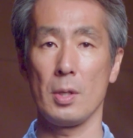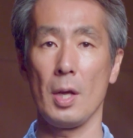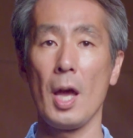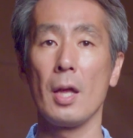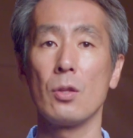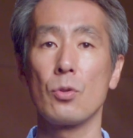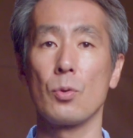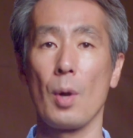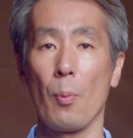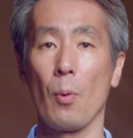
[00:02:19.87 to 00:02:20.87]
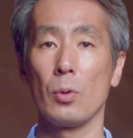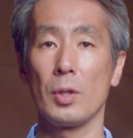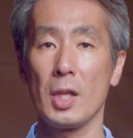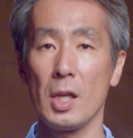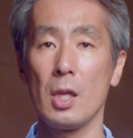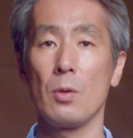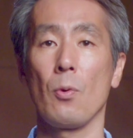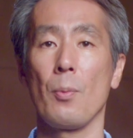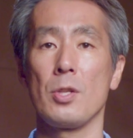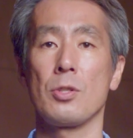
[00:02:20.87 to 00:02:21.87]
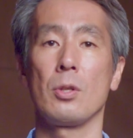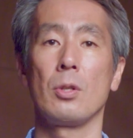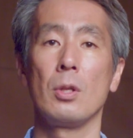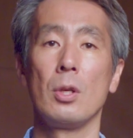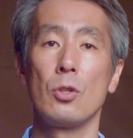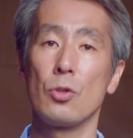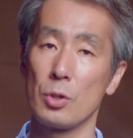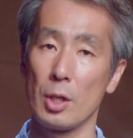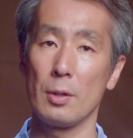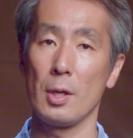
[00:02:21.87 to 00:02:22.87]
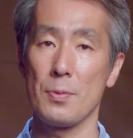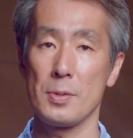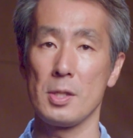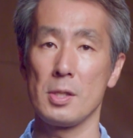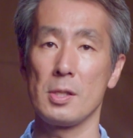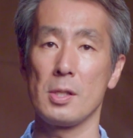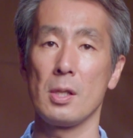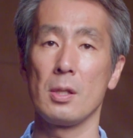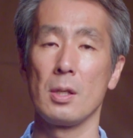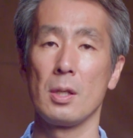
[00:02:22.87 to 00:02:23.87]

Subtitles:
and to report key information to the UNFCCC,